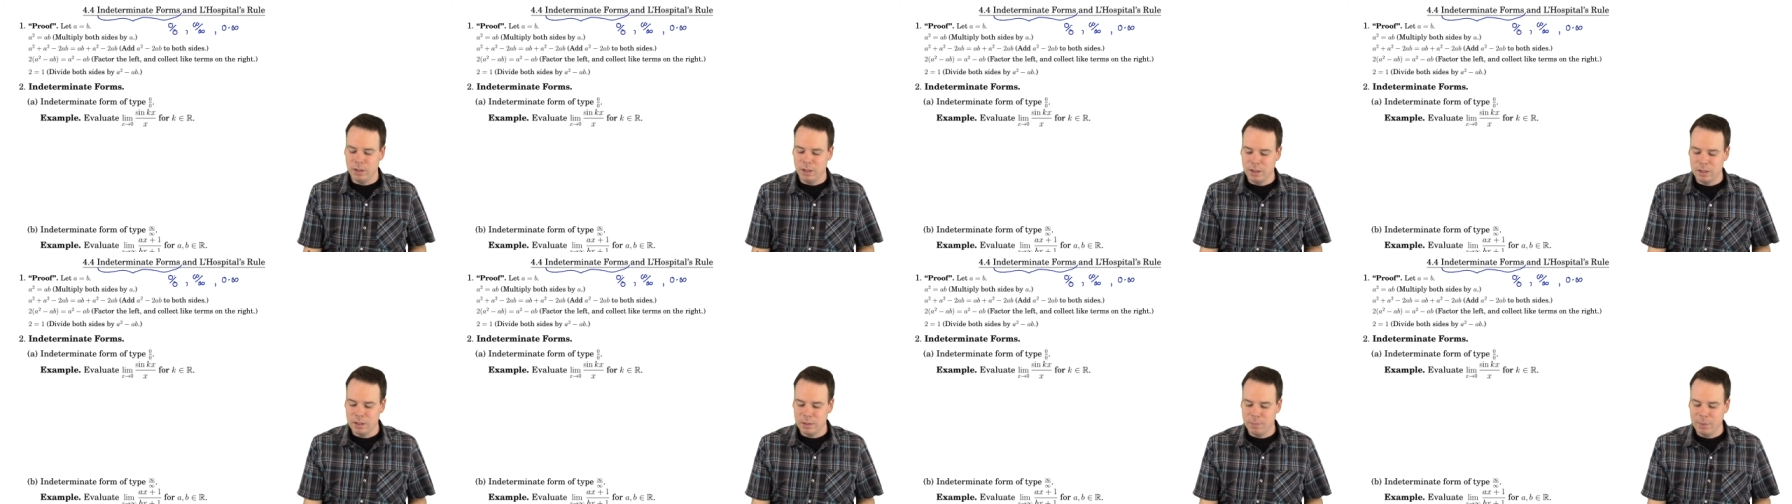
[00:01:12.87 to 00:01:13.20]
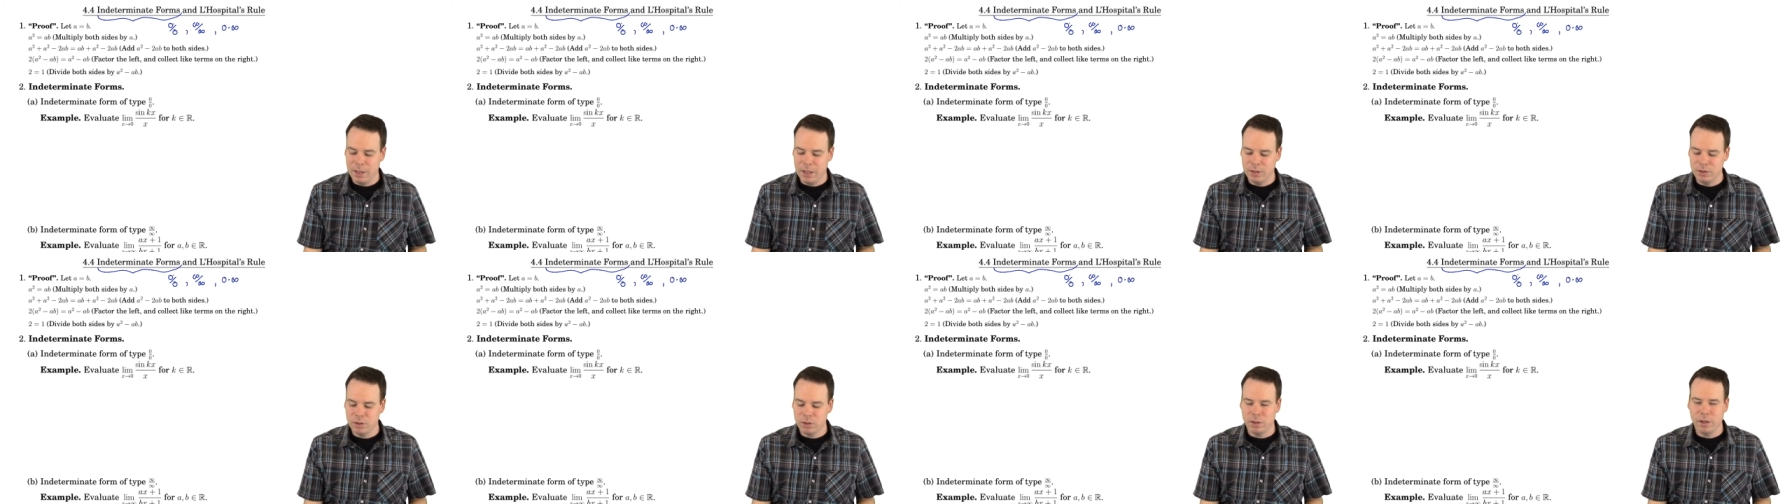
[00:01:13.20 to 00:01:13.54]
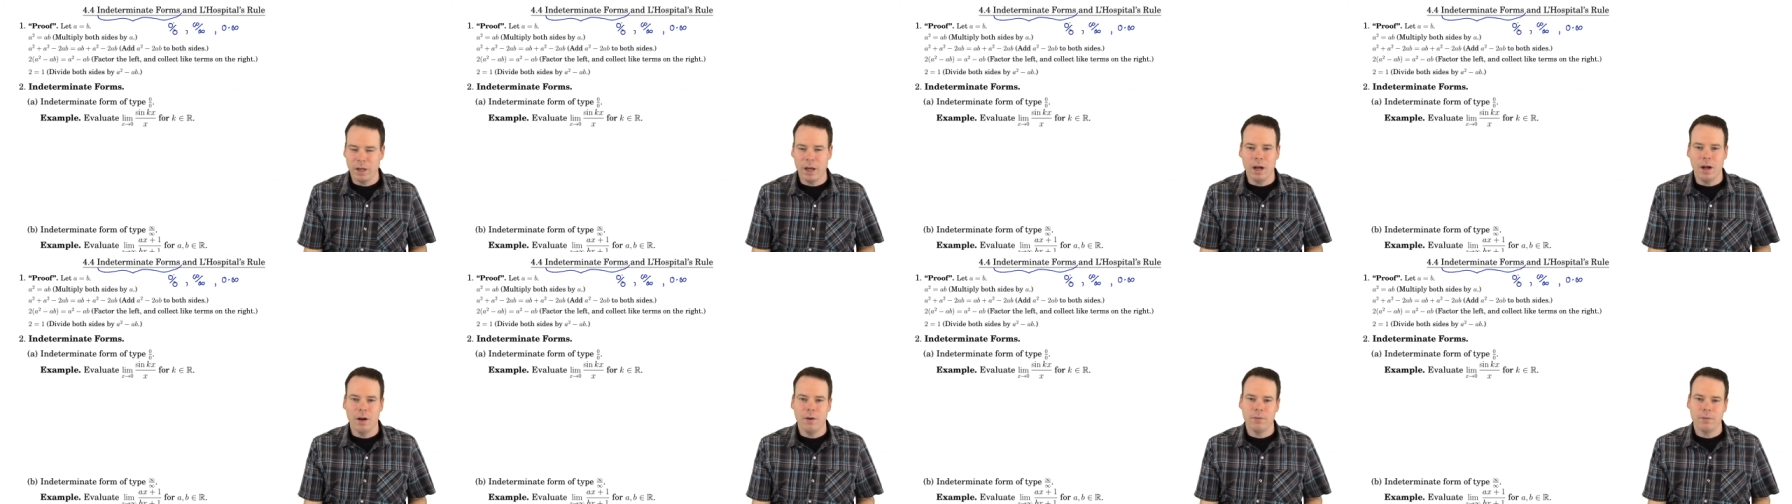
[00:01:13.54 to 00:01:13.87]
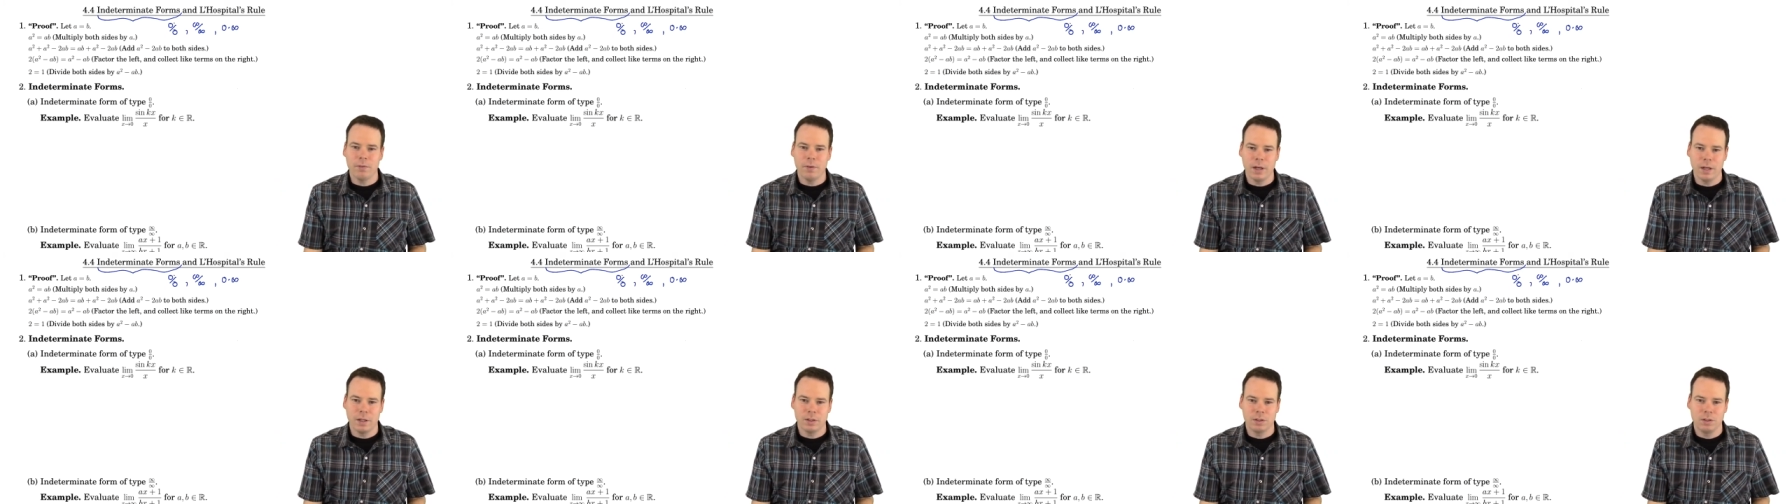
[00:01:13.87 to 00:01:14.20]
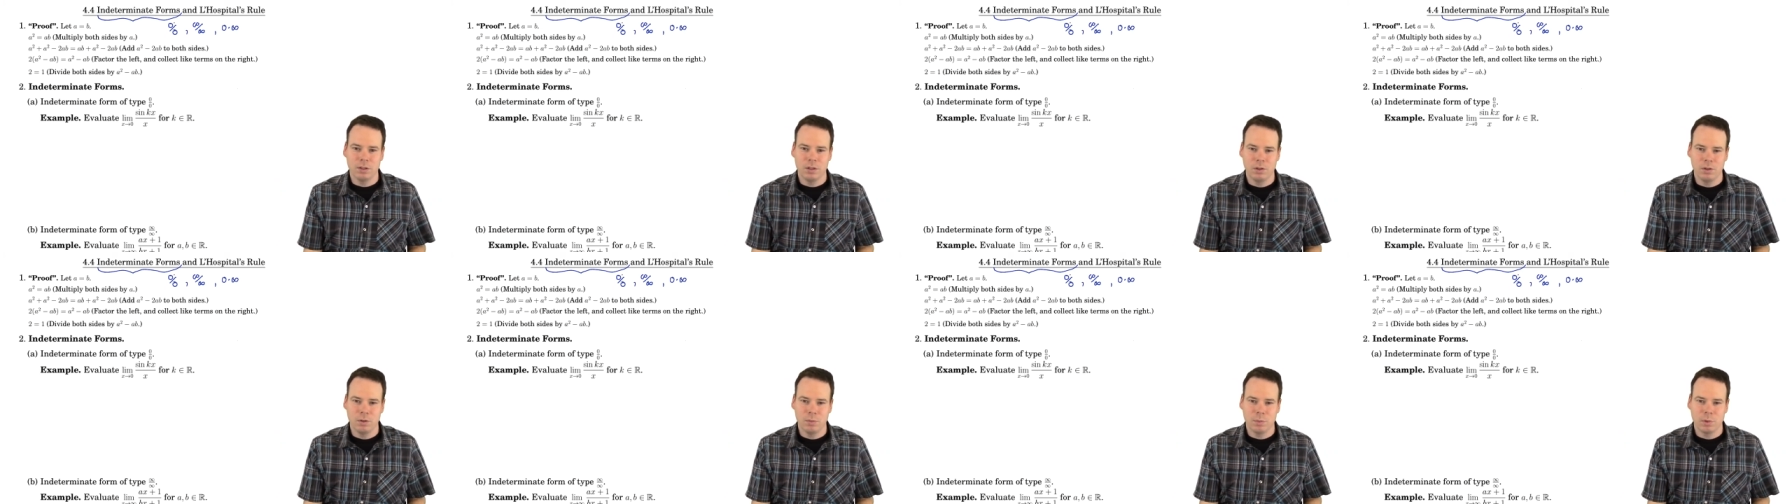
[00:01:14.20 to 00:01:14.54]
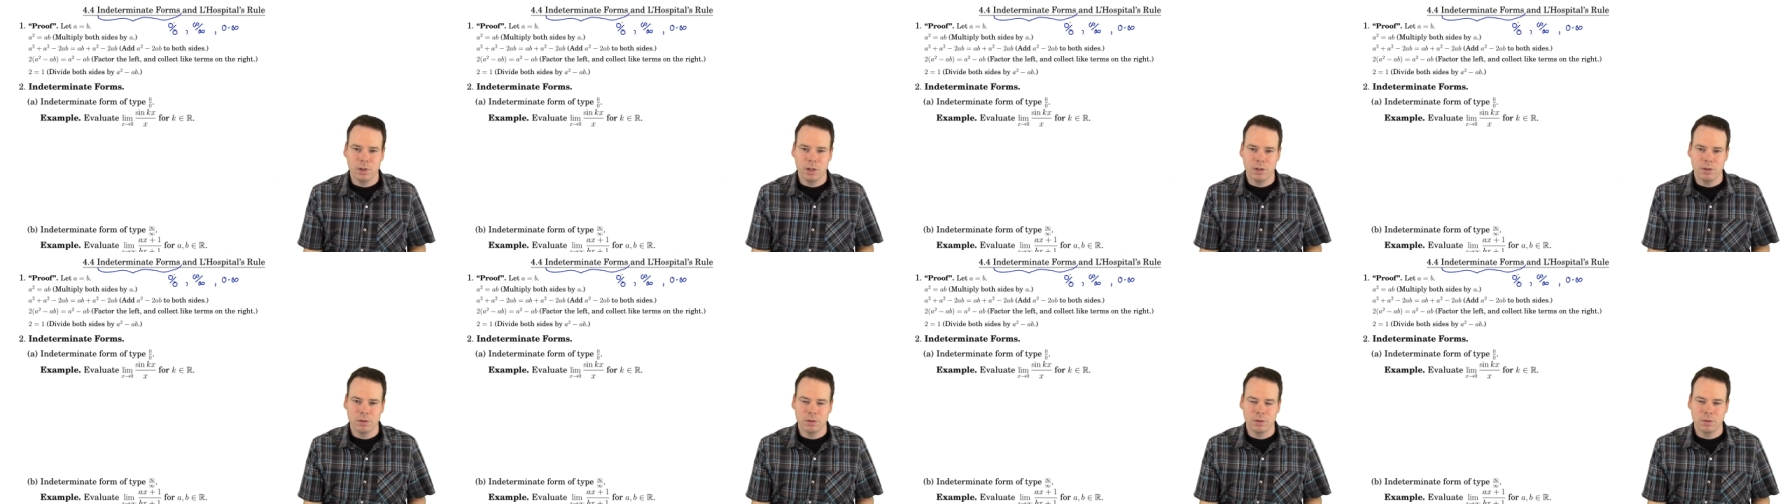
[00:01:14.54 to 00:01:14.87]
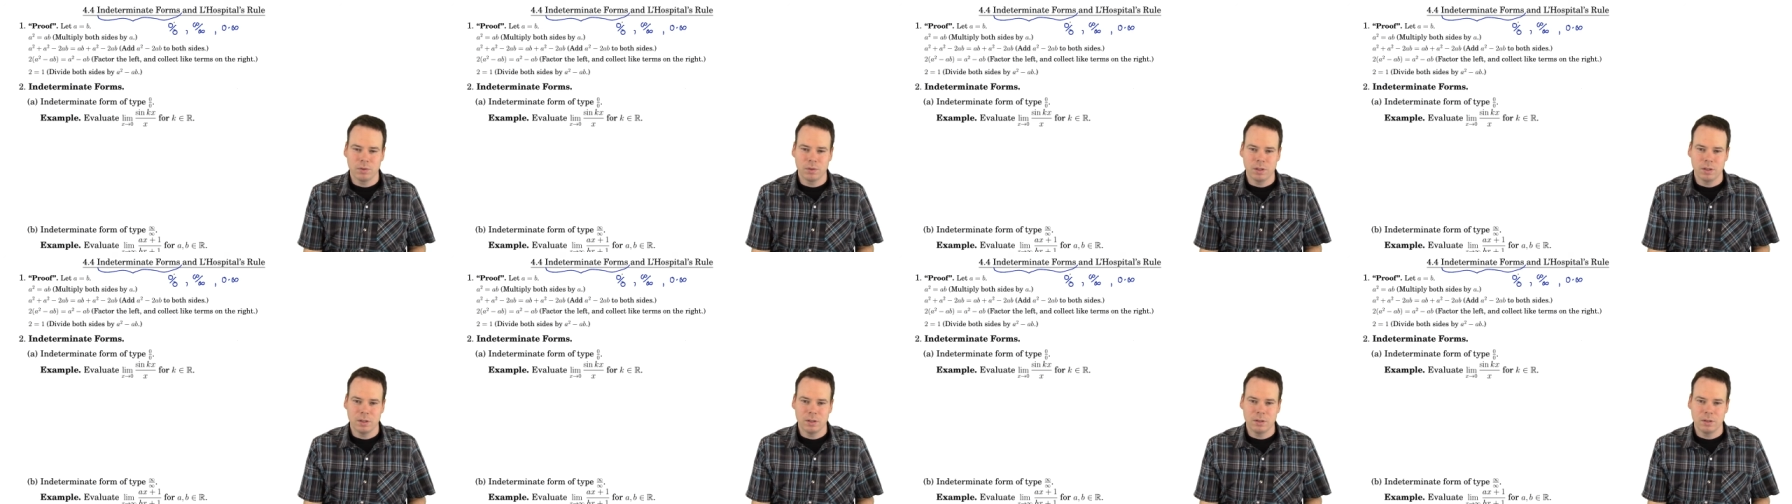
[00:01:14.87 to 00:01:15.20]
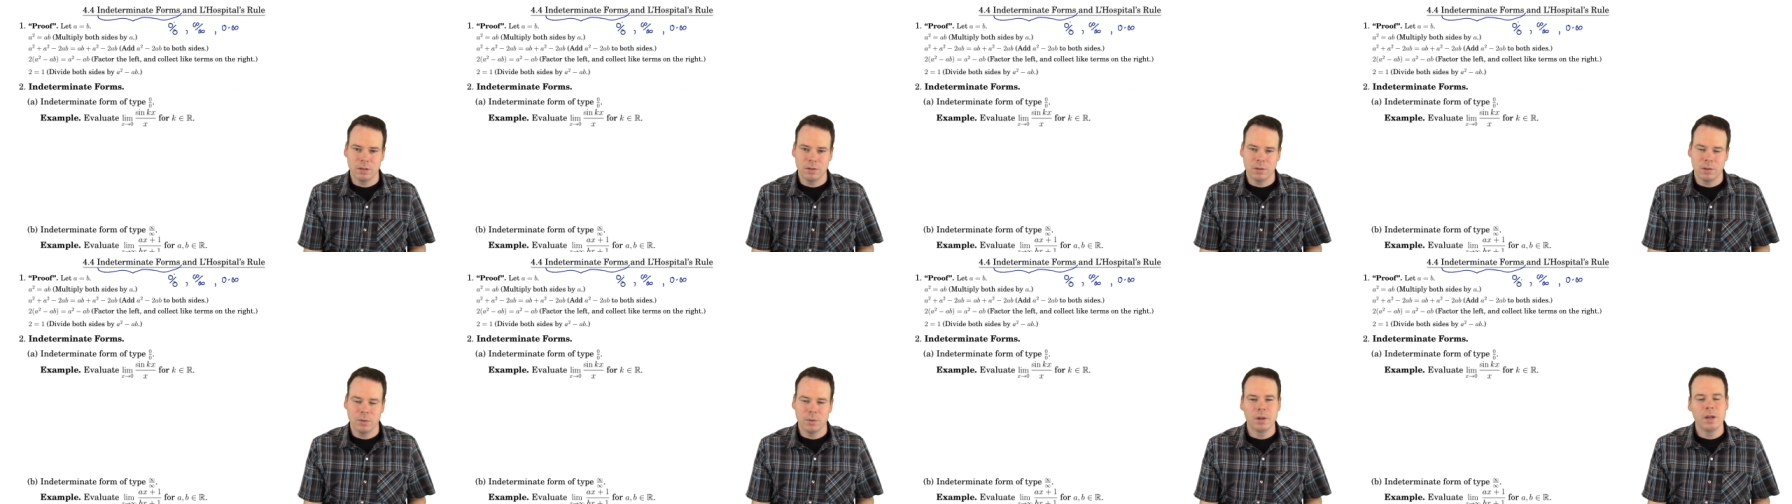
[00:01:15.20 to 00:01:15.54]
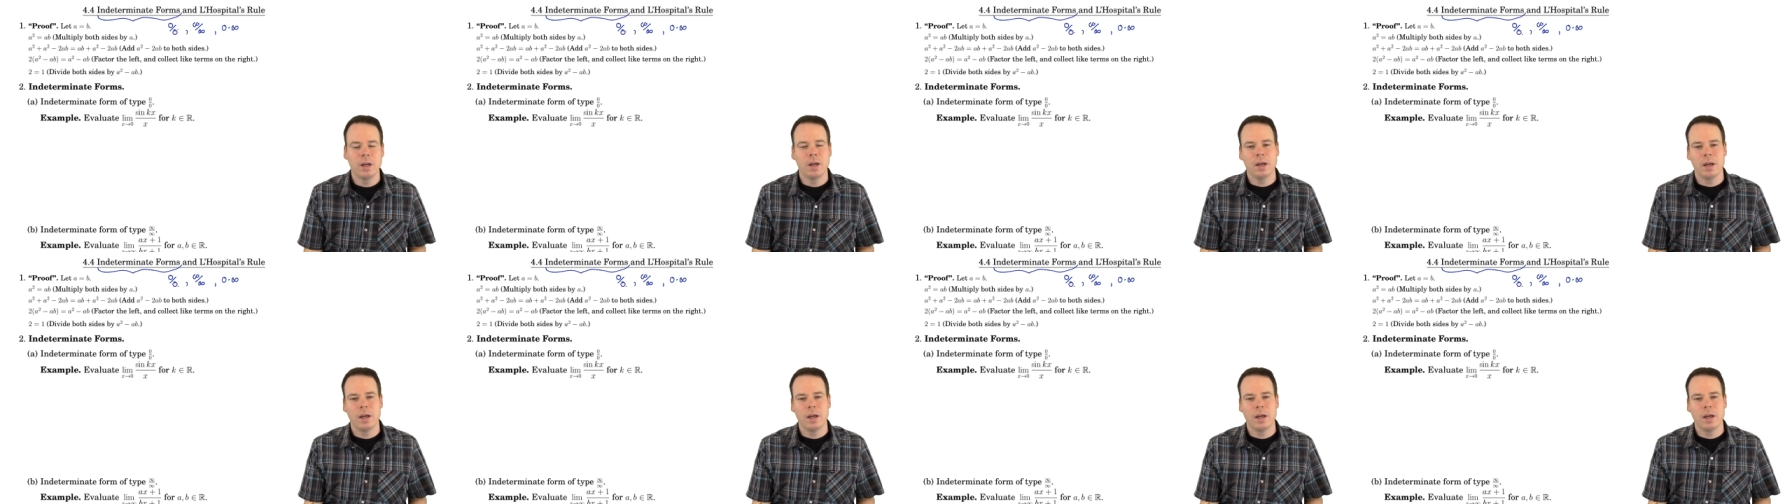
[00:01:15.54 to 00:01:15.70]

It depends on how fast the numerator is going to 0